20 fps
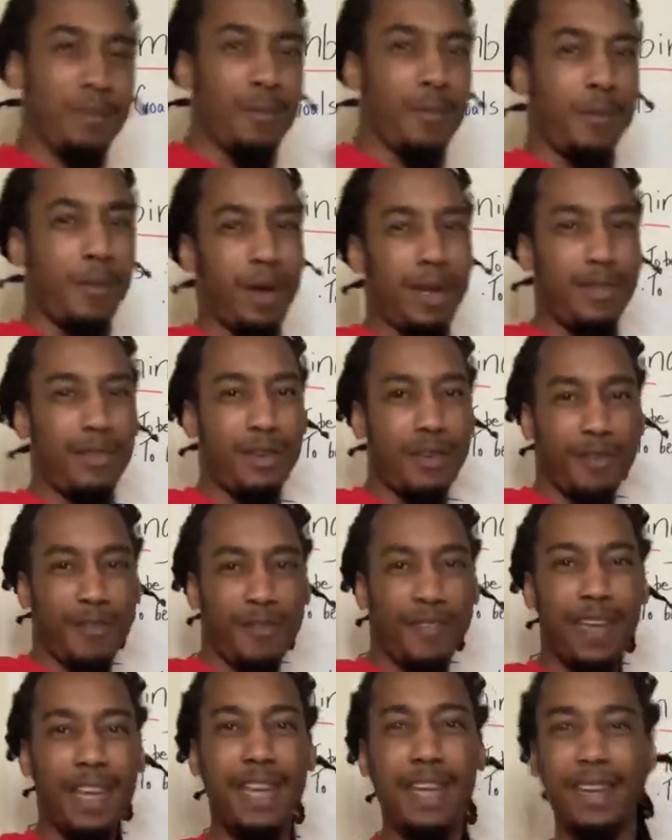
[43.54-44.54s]
waving a
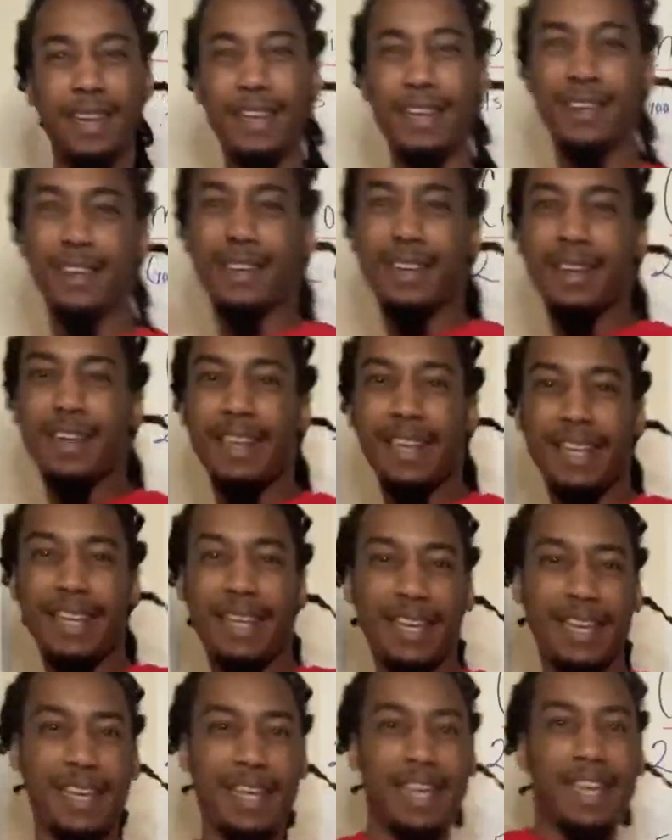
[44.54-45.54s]
fan
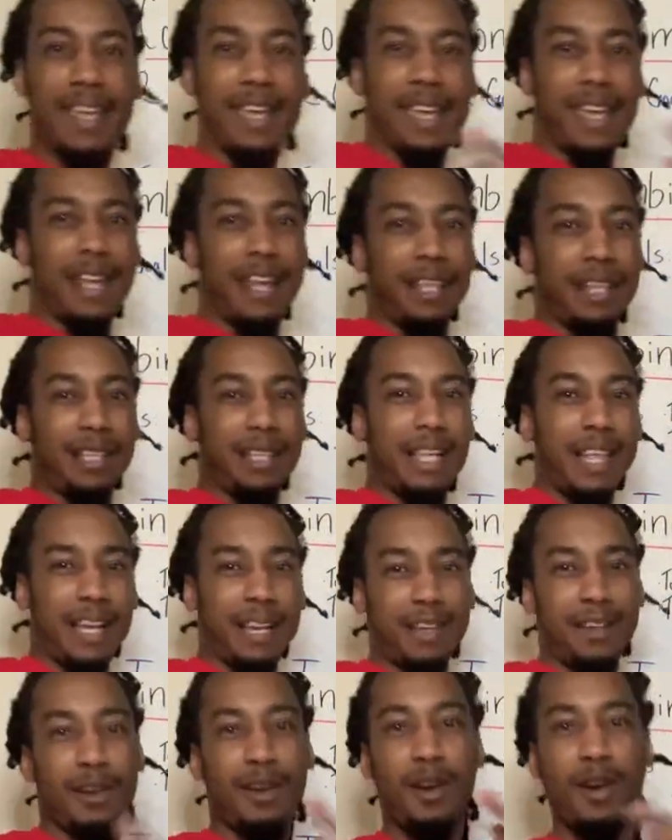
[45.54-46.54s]
and I look like
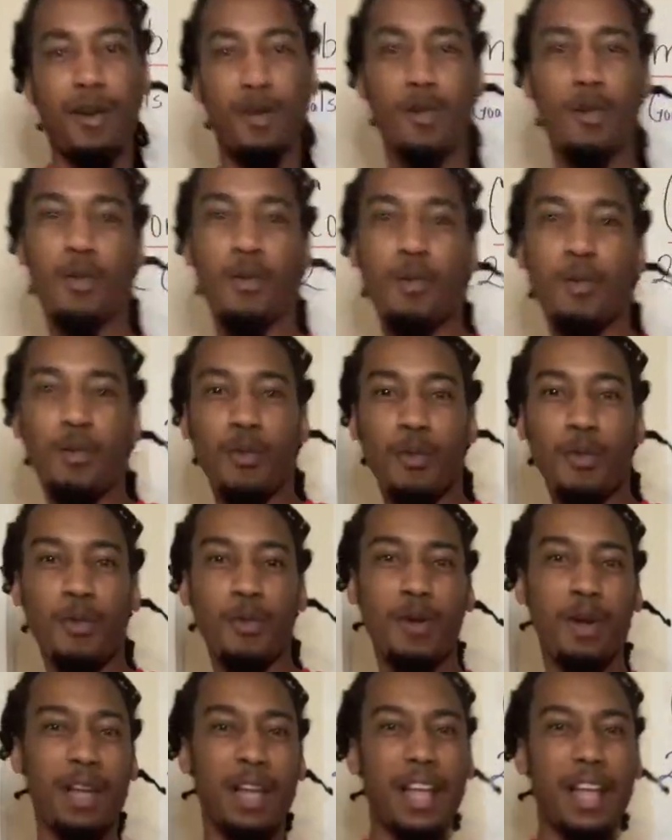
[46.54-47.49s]
a cool